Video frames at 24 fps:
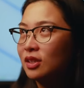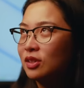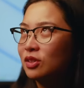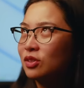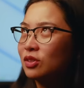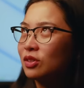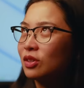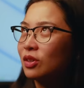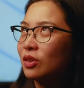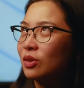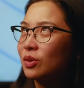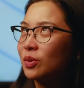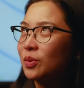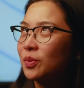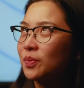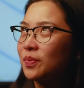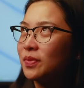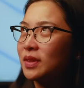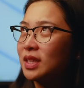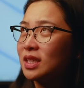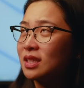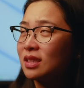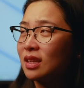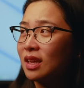So
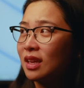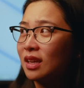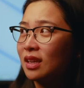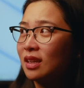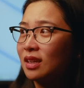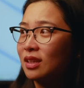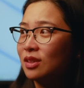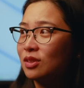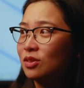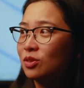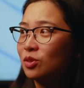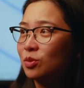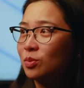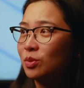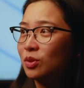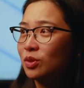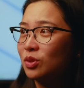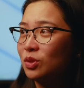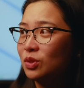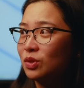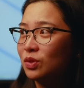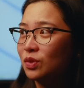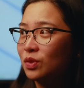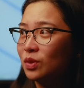this light is super
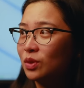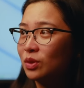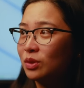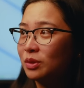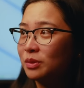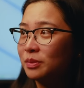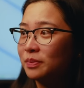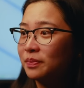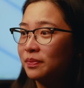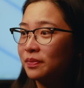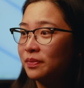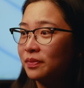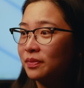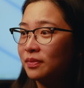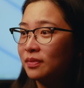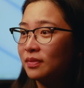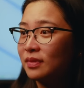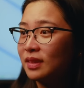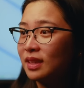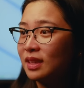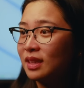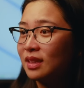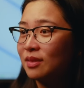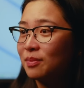useful
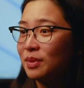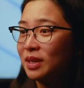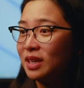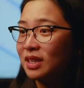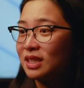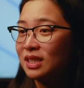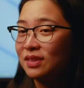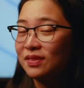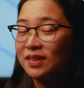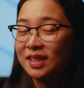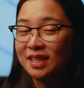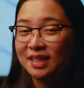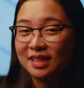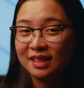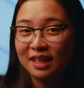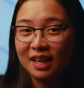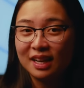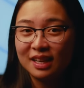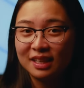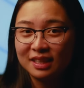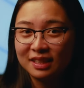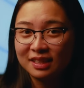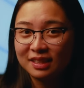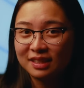because of its
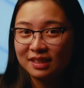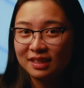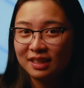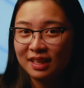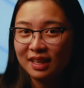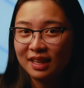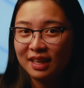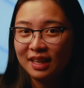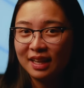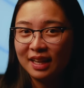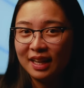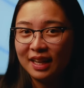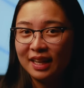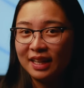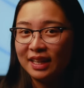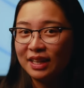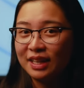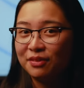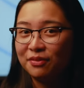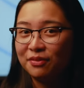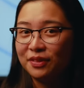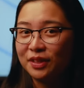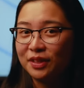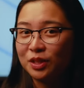size, and
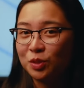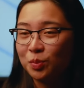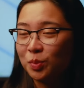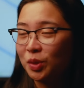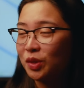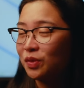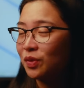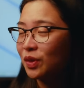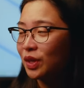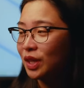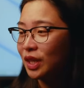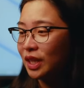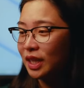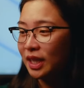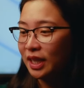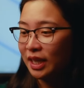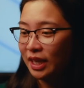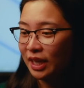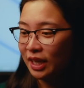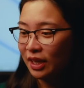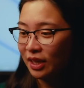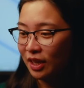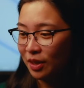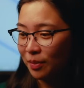it fits perfectly
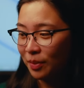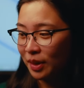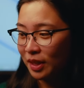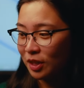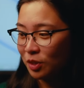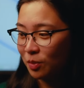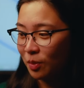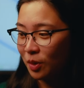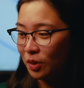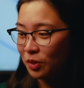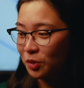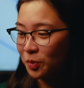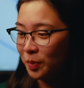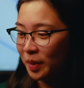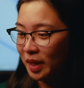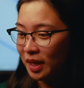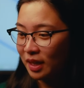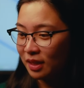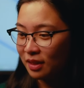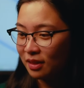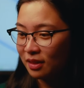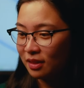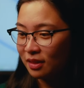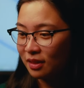here in my small
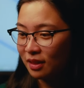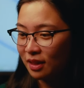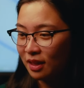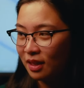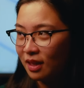space.